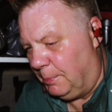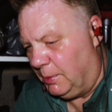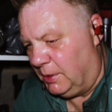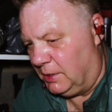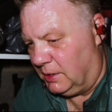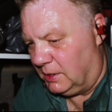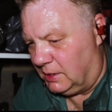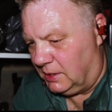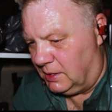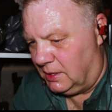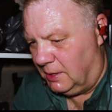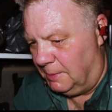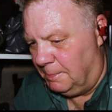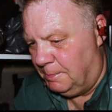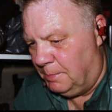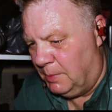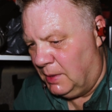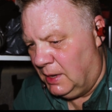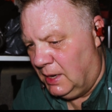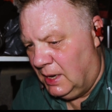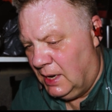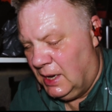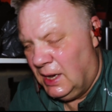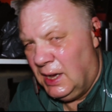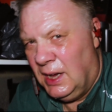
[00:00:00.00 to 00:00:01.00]
but
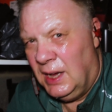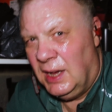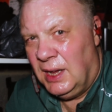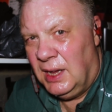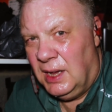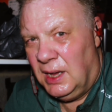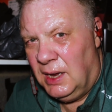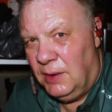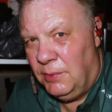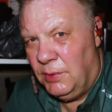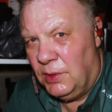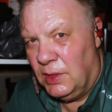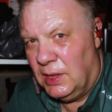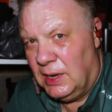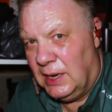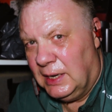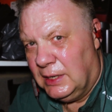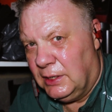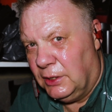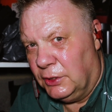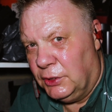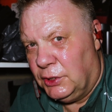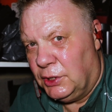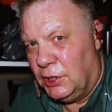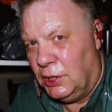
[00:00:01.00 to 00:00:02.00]
even the
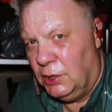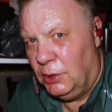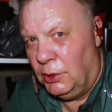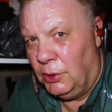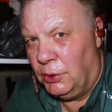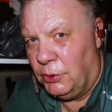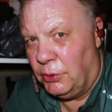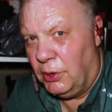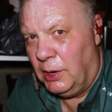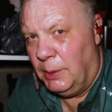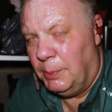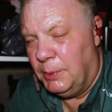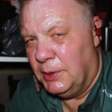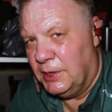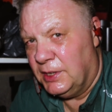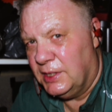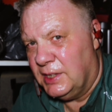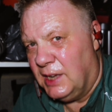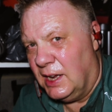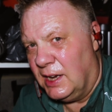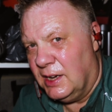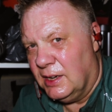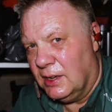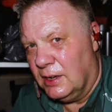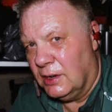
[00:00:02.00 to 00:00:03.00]
little
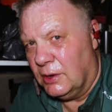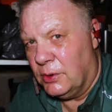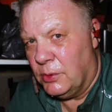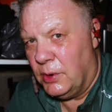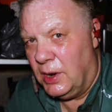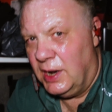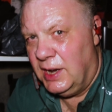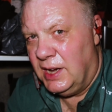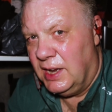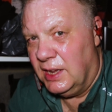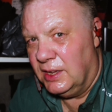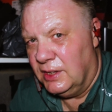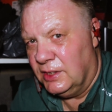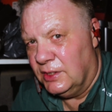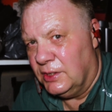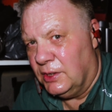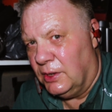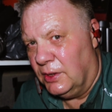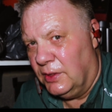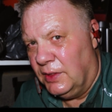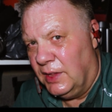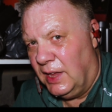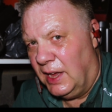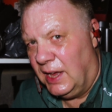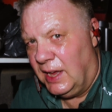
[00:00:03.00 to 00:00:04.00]
2-3% gradients
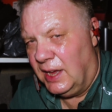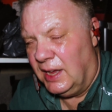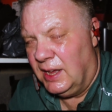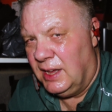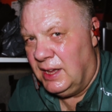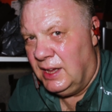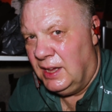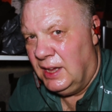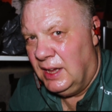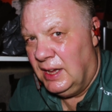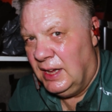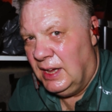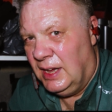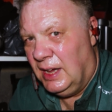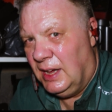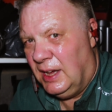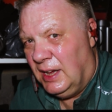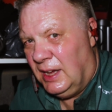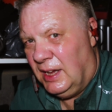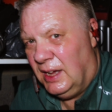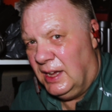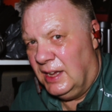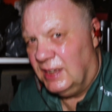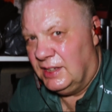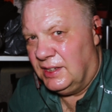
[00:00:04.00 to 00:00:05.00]
on there
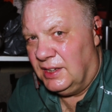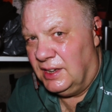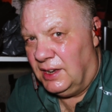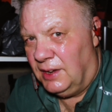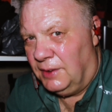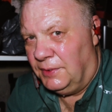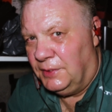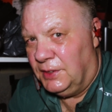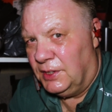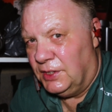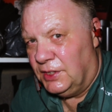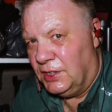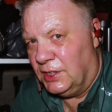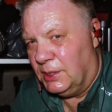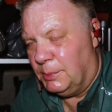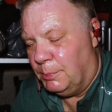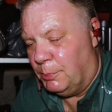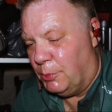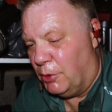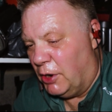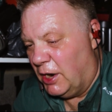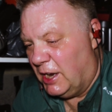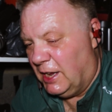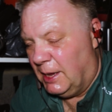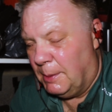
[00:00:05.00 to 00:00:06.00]
is enough to just
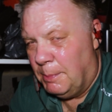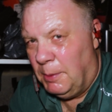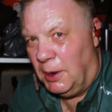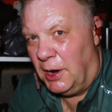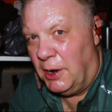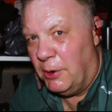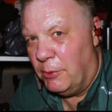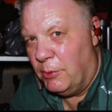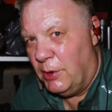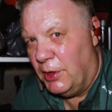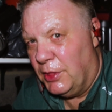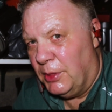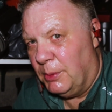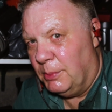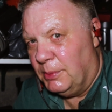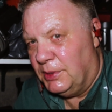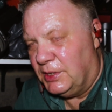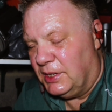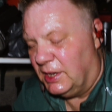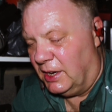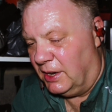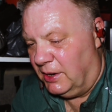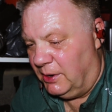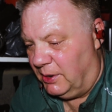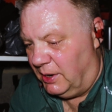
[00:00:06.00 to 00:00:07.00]
break my rhythm.
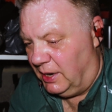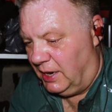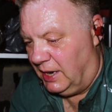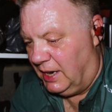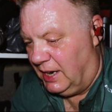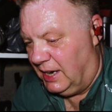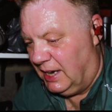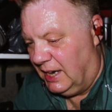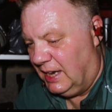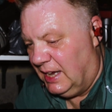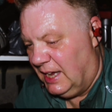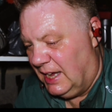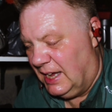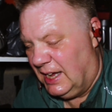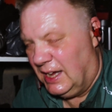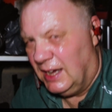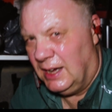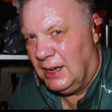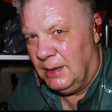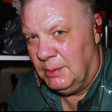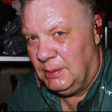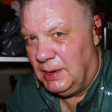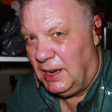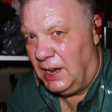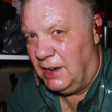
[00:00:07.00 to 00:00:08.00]
So yeah,
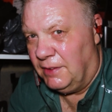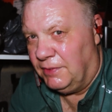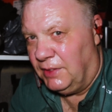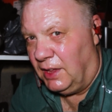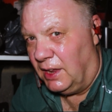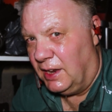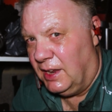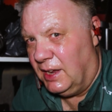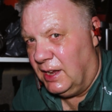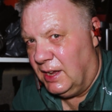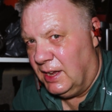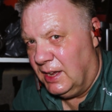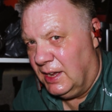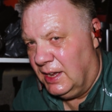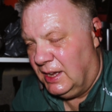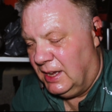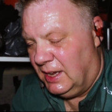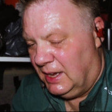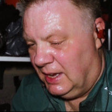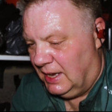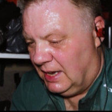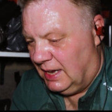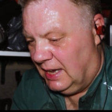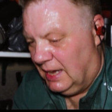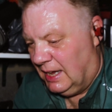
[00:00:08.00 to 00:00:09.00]
glad I've done it.
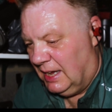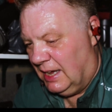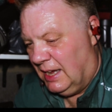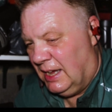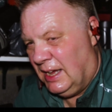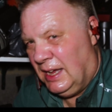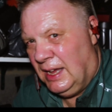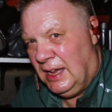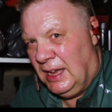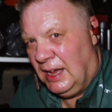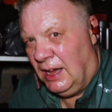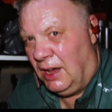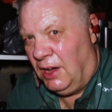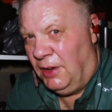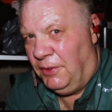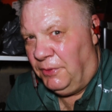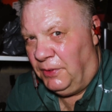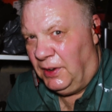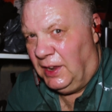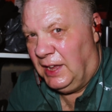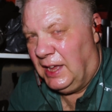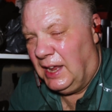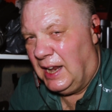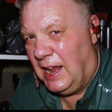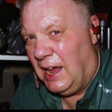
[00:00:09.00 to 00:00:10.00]

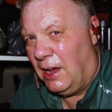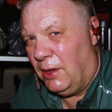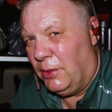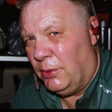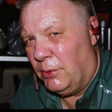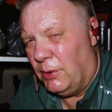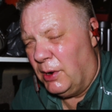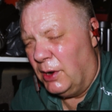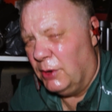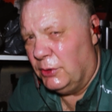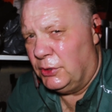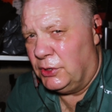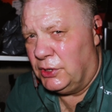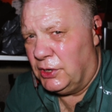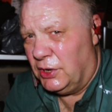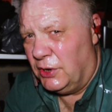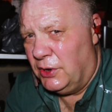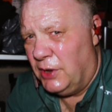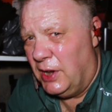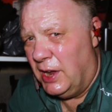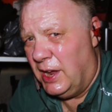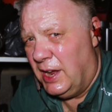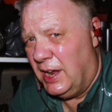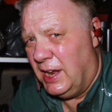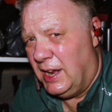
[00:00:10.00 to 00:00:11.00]
Hopefully get out on the road soon.